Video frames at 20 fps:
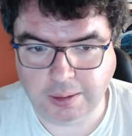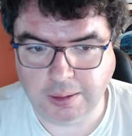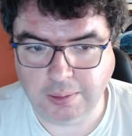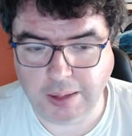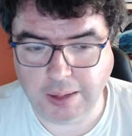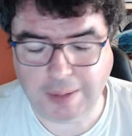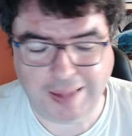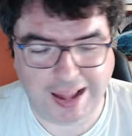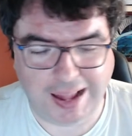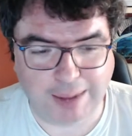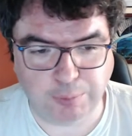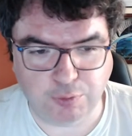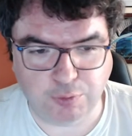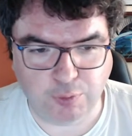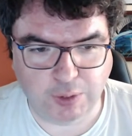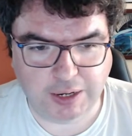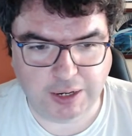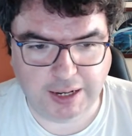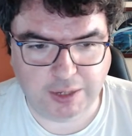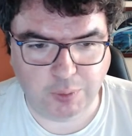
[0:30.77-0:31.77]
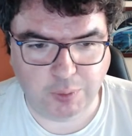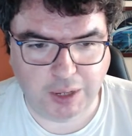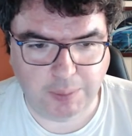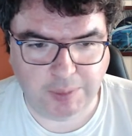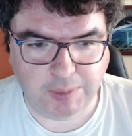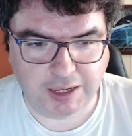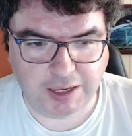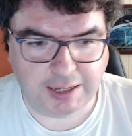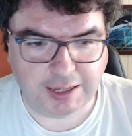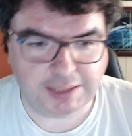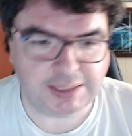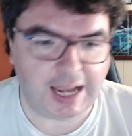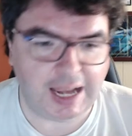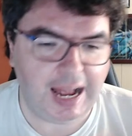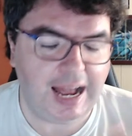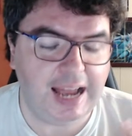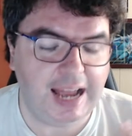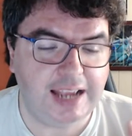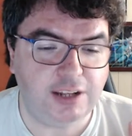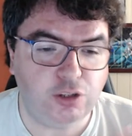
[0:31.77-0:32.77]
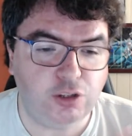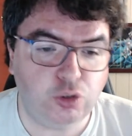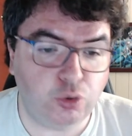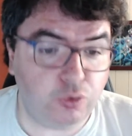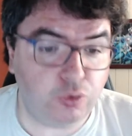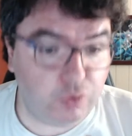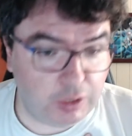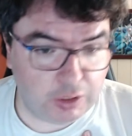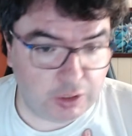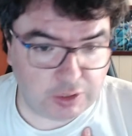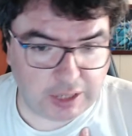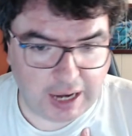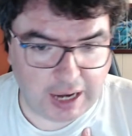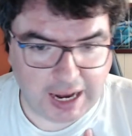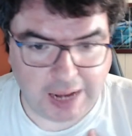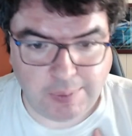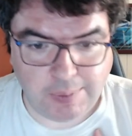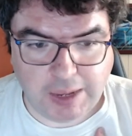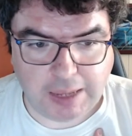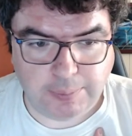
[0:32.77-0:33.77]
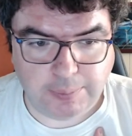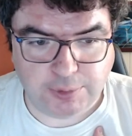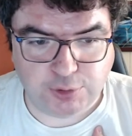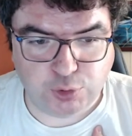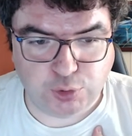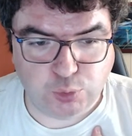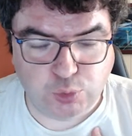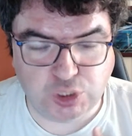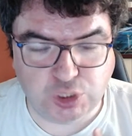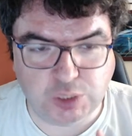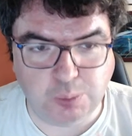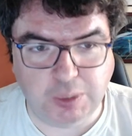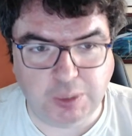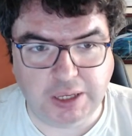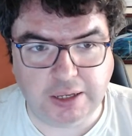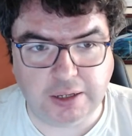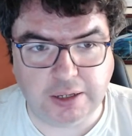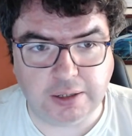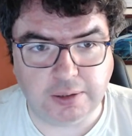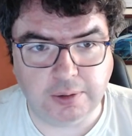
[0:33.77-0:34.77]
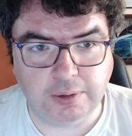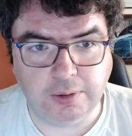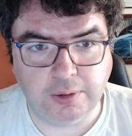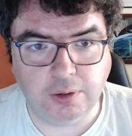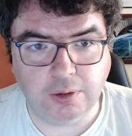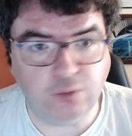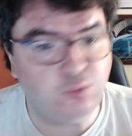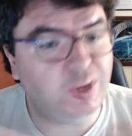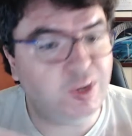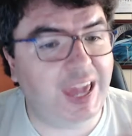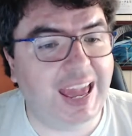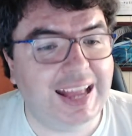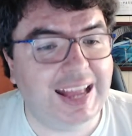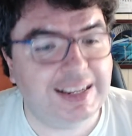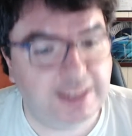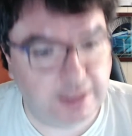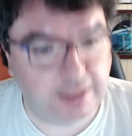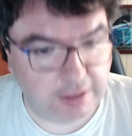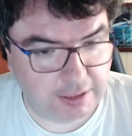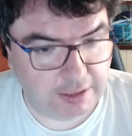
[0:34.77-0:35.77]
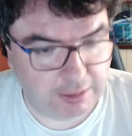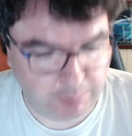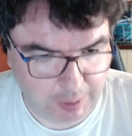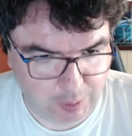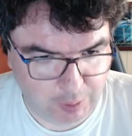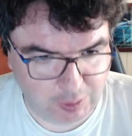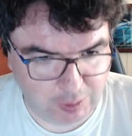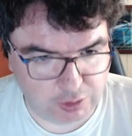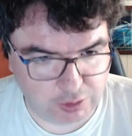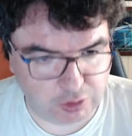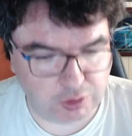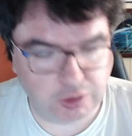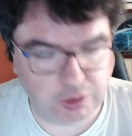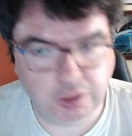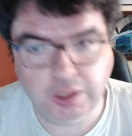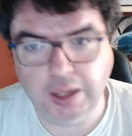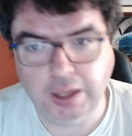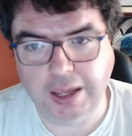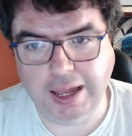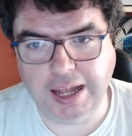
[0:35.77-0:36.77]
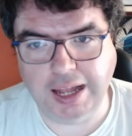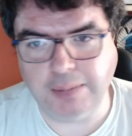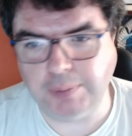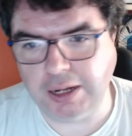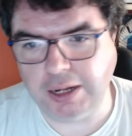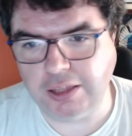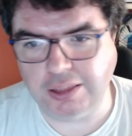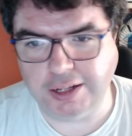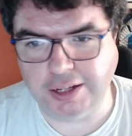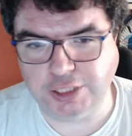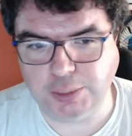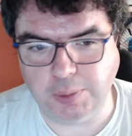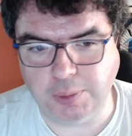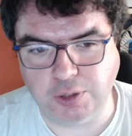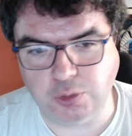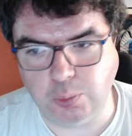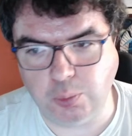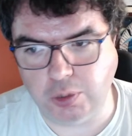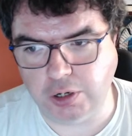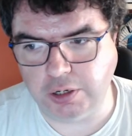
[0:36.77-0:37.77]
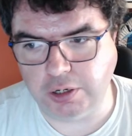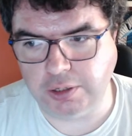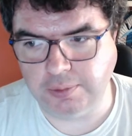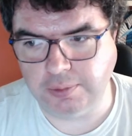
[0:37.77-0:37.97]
Well, I'm reviewing it anyway because I do feel that I am able to speak candidly about it and my thoughts about the work.